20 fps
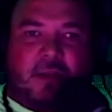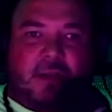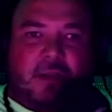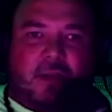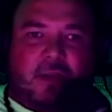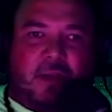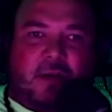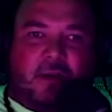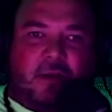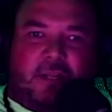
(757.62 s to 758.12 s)

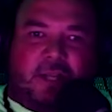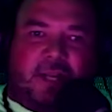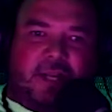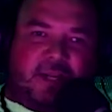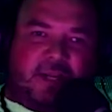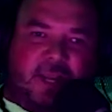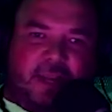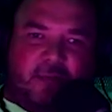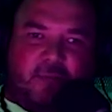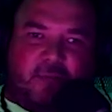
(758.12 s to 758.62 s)
You know,
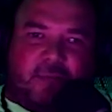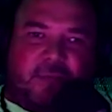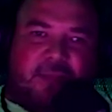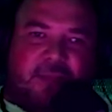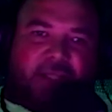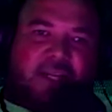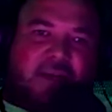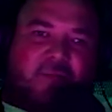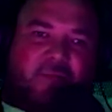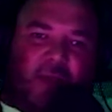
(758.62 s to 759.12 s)
like
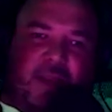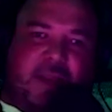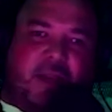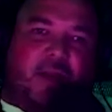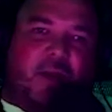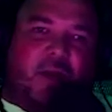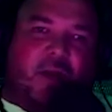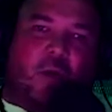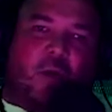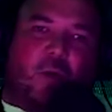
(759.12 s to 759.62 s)
things that we
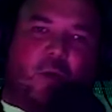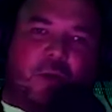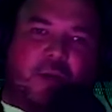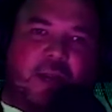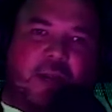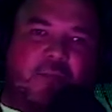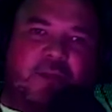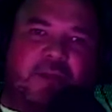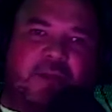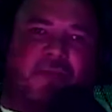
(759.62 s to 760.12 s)
hold,
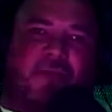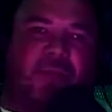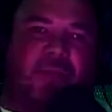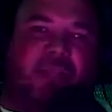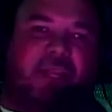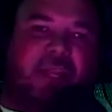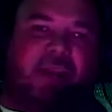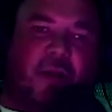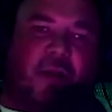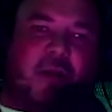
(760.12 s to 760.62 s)
that we
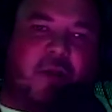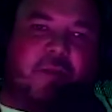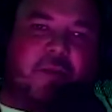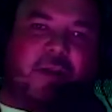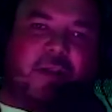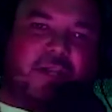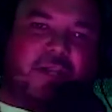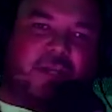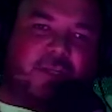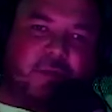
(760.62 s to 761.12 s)
think that our
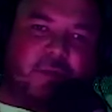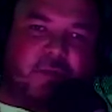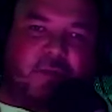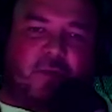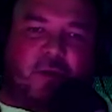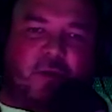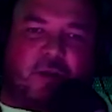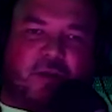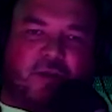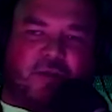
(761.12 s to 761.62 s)
community should be
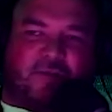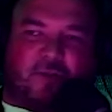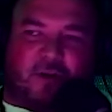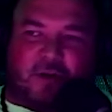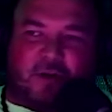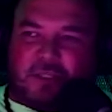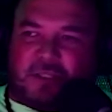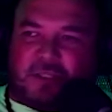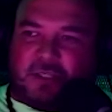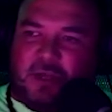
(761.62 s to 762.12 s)
worked on
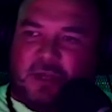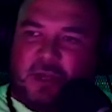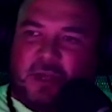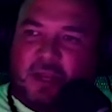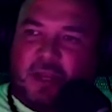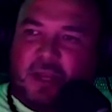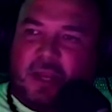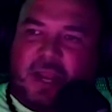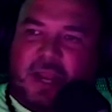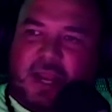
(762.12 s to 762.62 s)
first.
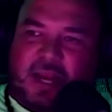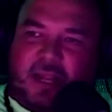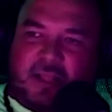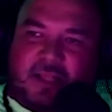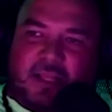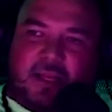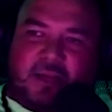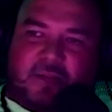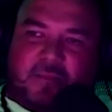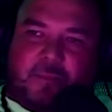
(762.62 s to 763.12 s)
And I
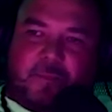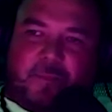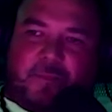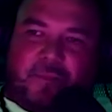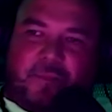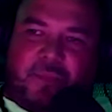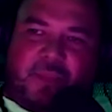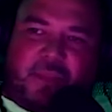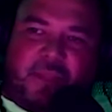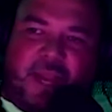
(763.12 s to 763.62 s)
think
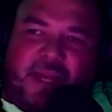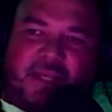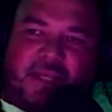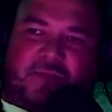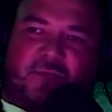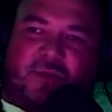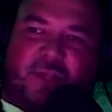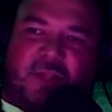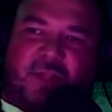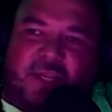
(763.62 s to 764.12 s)
that's
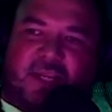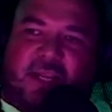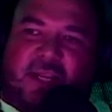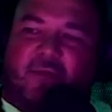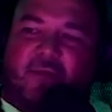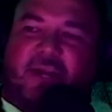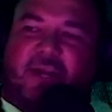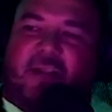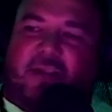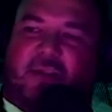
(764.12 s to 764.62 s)
one thing that
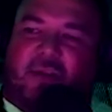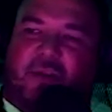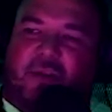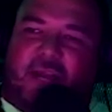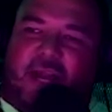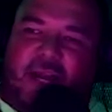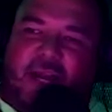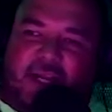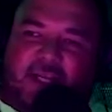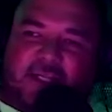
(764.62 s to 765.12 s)
we need to
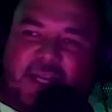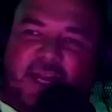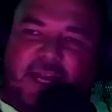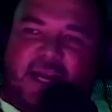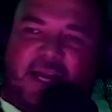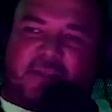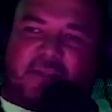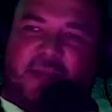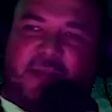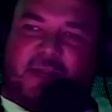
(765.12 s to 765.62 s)
look at, is the
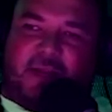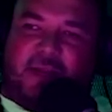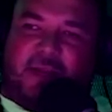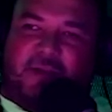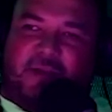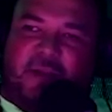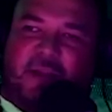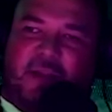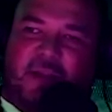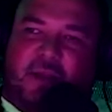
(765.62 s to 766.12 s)
aspect of,
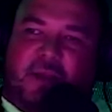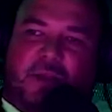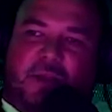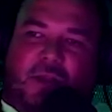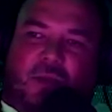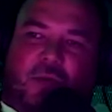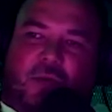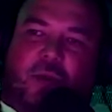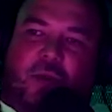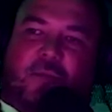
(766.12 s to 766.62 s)

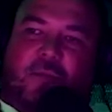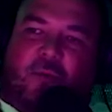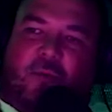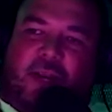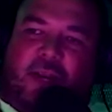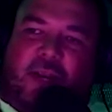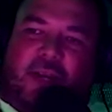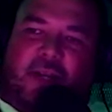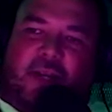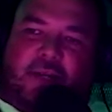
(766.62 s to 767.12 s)
do we
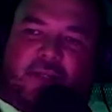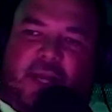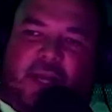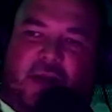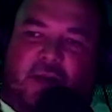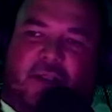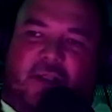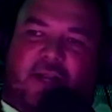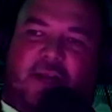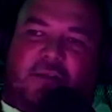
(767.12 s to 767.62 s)
bring in, there's
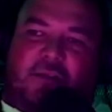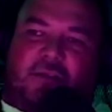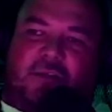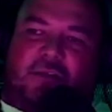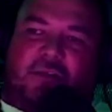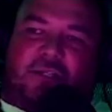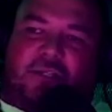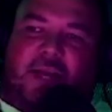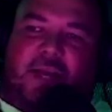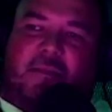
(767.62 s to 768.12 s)
county council,
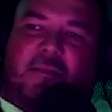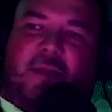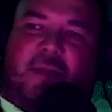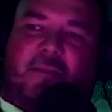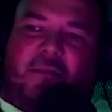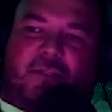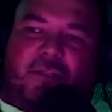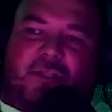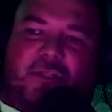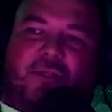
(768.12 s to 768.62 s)
there's 9
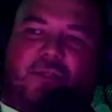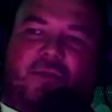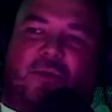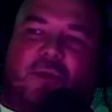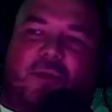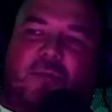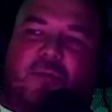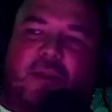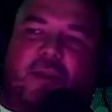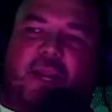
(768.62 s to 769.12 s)
members. Do
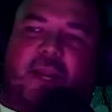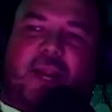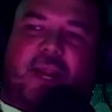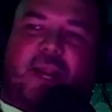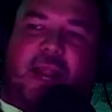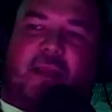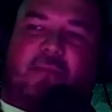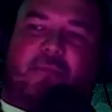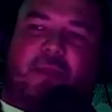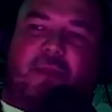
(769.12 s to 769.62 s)
we bring in
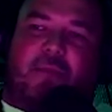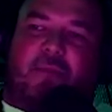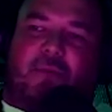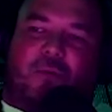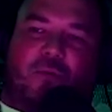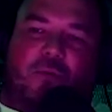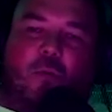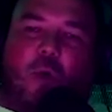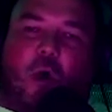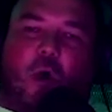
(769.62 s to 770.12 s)
9 people
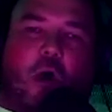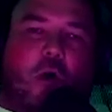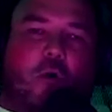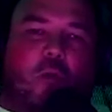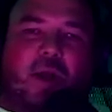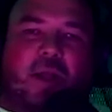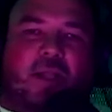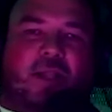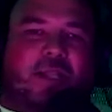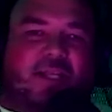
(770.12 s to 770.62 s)
who all
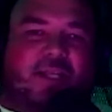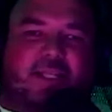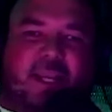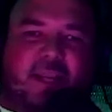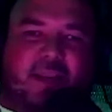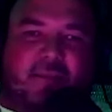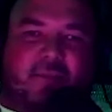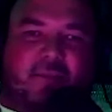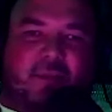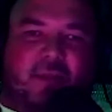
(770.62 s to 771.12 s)
want the
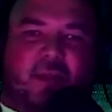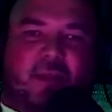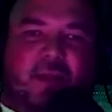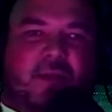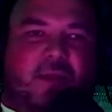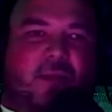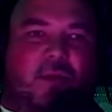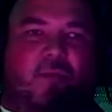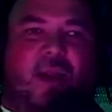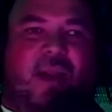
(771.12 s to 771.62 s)
same
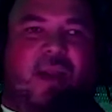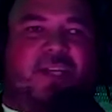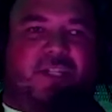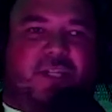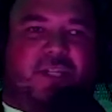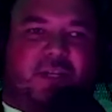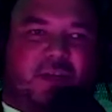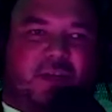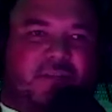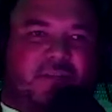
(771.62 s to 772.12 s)

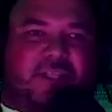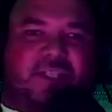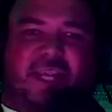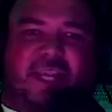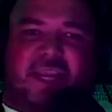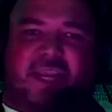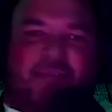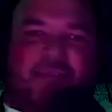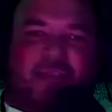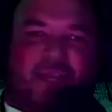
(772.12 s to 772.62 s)
direction of the
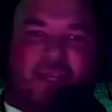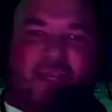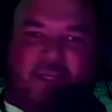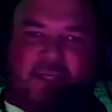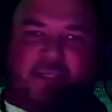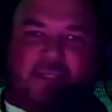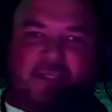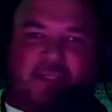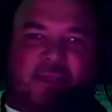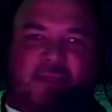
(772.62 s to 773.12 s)
same
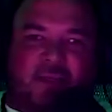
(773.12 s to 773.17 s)
things?